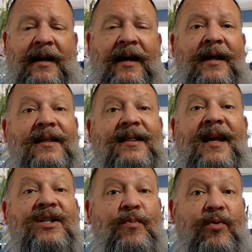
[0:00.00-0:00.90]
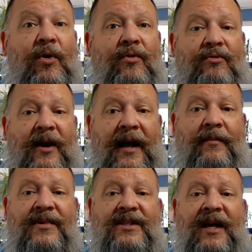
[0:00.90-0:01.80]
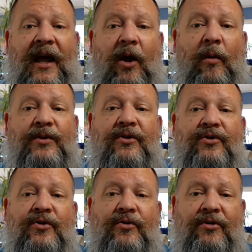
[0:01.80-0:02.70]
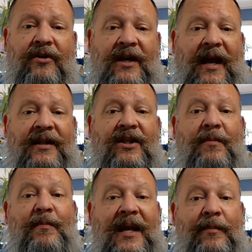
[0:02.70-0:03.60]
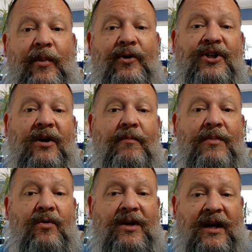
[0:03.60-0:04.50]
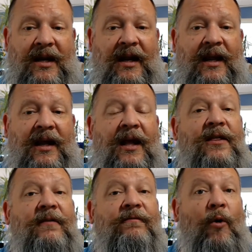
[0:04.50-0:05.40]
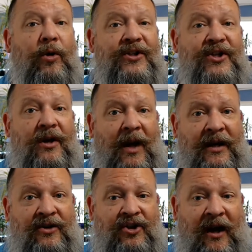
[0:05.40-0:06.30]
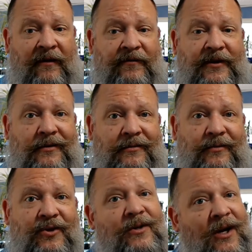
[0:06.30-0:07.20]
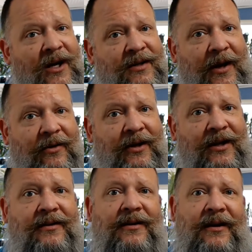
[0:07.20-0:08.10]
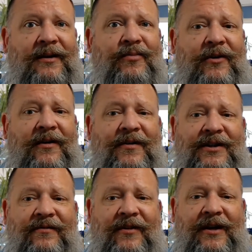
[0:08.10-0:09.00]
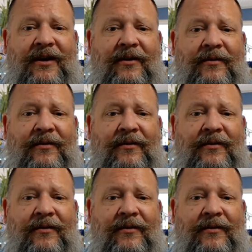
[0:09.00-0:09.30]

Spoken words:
These programs helped to create the people's community, the Volksgemeinschaft, which we talked about in a previous video.